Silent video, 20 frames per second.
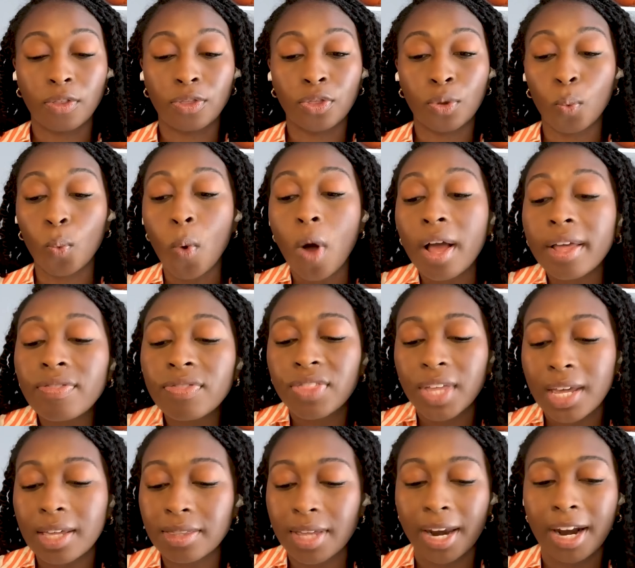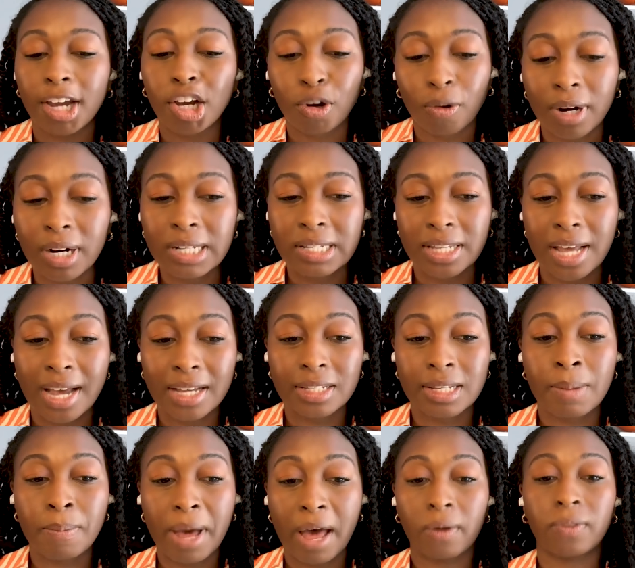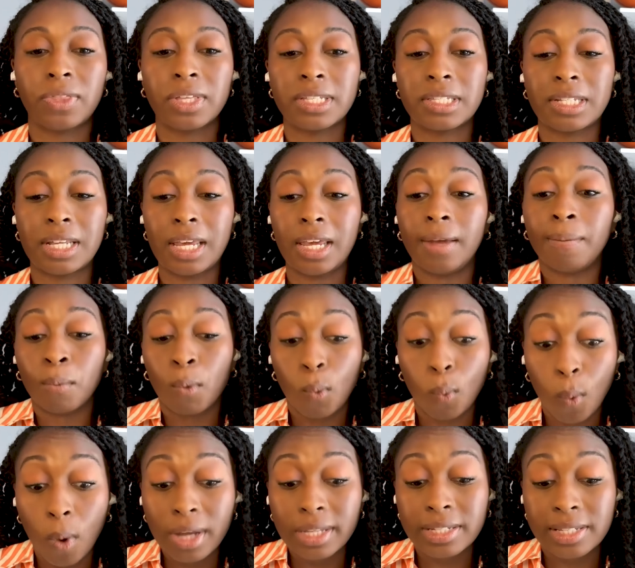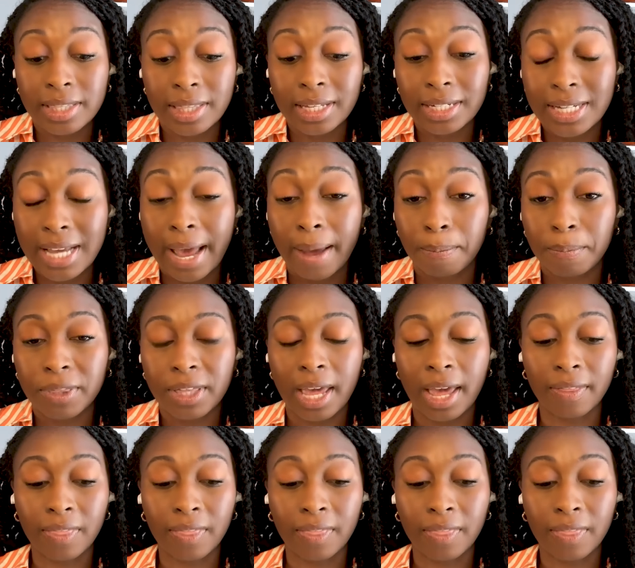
the one thing that I criticized about this team, was the depth,